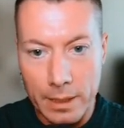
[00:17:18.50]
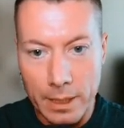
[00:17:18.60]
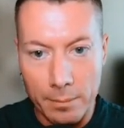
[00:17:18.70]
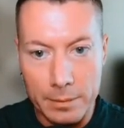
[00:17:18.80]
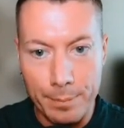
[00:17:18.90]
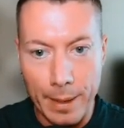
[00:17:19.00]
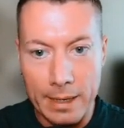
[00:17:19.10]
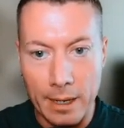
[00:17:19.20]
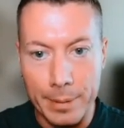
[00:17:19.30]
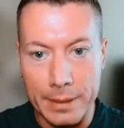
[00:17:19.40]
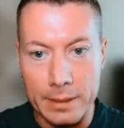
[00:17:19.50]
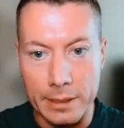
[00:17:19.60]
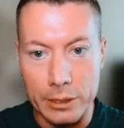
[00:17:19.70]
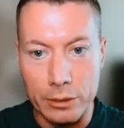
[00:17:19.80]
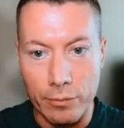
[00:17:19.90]
comes back up into
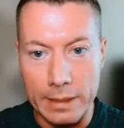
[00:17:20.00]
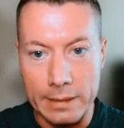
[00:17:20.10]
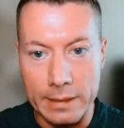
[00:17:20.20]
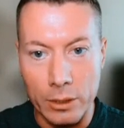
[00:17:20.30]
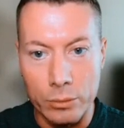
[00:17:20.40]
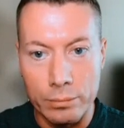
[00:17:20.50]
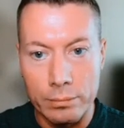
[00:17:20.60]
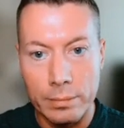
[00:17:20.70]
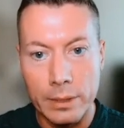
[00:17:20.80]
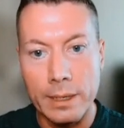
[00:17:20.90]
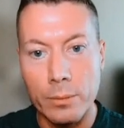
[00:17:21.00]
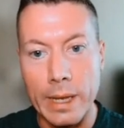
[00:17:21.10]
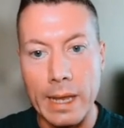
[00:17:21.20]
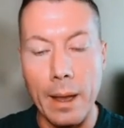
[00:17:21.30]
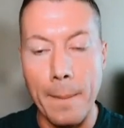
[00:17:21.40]
this gray zone, yeah,
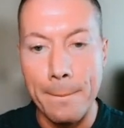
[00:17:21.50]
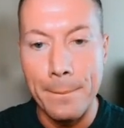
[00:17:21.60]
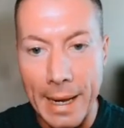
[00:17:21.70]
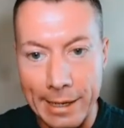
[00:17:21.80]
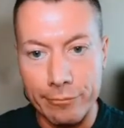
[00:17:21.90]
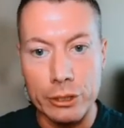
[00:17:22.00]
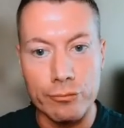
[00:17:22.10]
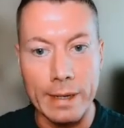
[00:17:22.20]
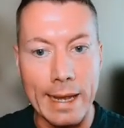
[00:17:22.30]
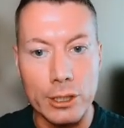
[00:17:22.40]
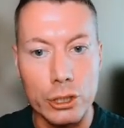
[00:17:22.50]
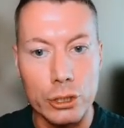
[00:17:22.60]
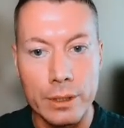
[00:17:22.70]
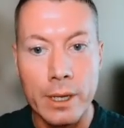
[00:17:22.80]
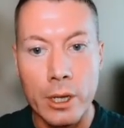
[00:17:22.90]
we get a bearish
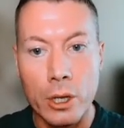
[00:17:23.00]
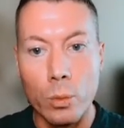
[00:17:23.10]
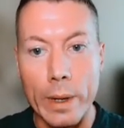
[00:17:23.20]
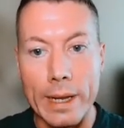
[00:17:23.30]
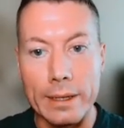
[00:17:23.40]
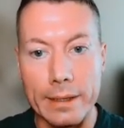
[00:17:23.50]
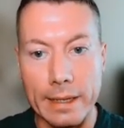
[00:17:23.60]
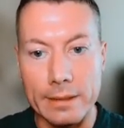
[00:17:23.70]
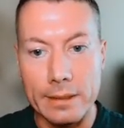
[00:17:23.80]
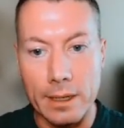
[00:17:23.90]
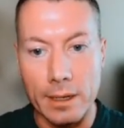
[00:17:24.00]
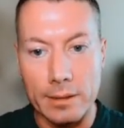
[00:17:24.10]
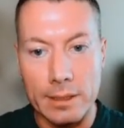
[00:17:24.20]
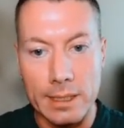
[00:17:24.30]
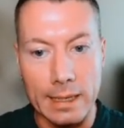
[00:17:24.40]
reaction, we can then
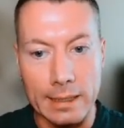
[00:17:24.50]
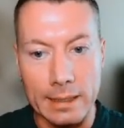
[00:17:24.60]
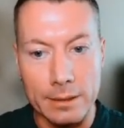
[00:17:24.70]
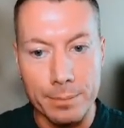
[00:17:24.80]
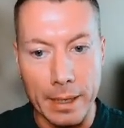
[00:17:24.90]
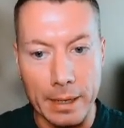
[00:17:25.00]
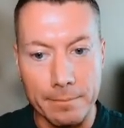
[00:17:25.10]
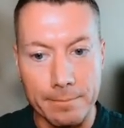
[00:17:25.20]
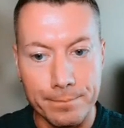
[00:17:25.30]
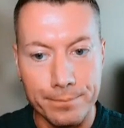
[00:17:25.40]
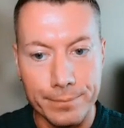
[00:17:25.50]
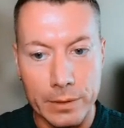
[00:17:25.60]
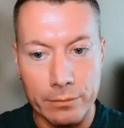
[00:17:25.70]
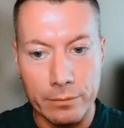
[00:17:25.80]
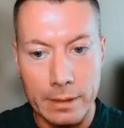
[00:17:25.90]
start selling this pair.
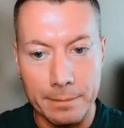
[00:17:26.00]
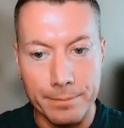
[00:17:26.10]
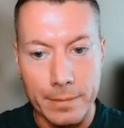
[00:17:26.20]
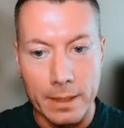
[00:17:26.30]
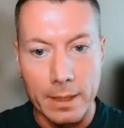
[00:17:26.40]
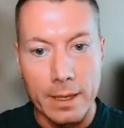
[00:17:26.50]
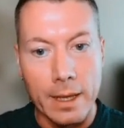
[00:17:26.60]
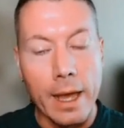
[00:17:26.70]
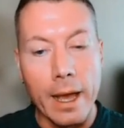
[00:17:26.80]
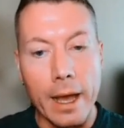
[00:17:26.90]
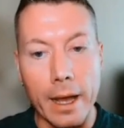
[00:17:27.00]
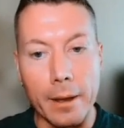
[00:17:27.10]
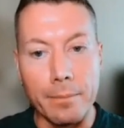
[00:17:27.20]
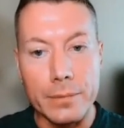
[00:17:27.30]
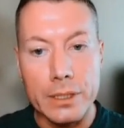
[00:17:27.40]
All right,
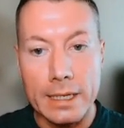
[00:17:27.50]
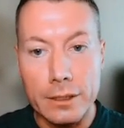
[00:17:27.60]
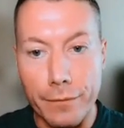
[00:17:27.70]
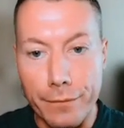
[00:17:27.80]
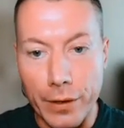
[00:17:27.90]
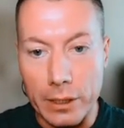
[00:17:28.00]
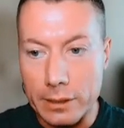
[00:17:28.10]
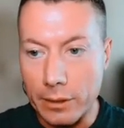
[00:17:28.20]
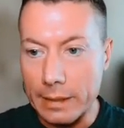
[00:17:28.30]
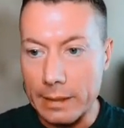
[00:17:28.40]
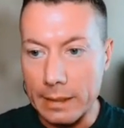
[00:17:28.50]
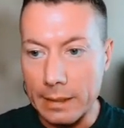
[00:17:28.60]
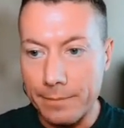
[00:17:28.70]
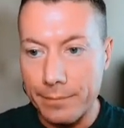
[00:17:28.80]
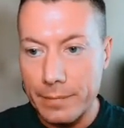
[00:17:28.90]
so that's the first
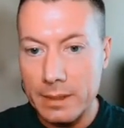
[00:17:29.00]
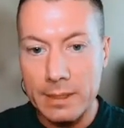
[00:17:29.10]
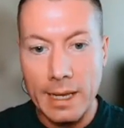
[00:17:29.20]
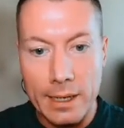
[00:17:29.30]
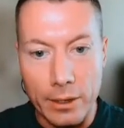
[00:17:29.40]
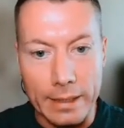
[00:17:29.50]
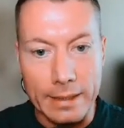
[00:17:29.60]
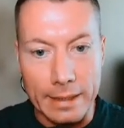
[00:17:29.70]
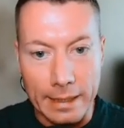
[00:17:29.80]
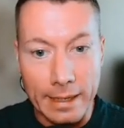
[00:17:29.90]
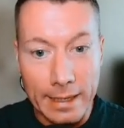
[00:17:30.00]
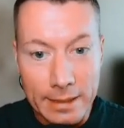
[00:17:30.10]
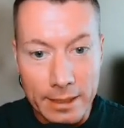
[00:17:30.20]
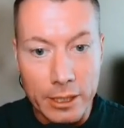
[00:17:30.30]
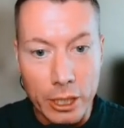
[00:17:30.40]
idea. The second idea
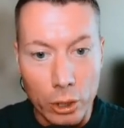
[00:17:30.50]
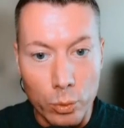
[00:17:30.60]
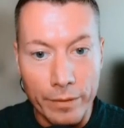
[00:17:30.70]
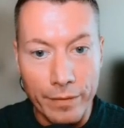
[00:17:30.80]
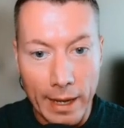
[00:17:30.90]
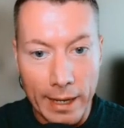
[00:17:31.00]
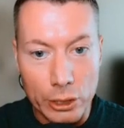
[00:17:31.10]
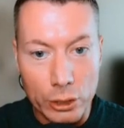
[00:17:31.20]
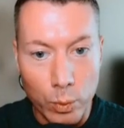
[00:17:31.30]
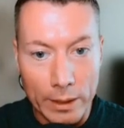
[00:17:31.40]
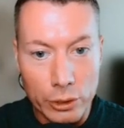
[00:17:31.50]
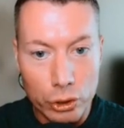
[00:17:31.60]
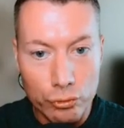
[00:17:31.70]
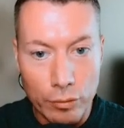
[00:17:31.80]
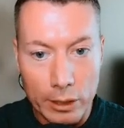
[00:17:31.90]
is to go with H1
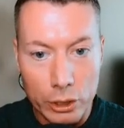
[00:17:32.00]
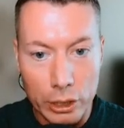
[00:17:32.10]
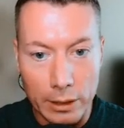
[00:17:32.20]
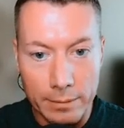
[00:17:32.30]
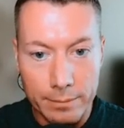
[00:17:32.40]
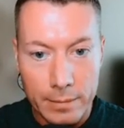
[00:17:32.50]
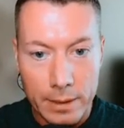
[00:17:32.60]
structure.